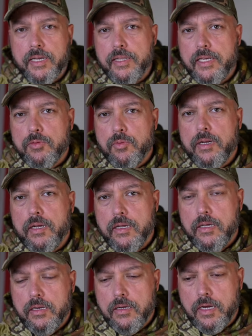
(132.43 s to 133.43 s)
And that's what
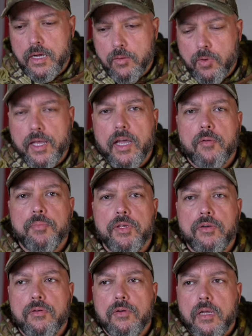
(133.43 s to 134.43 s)
uh, I want to help
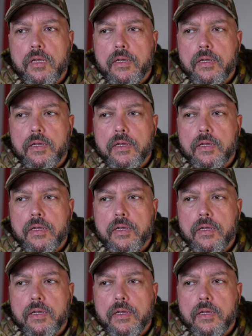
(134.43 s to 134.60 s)
you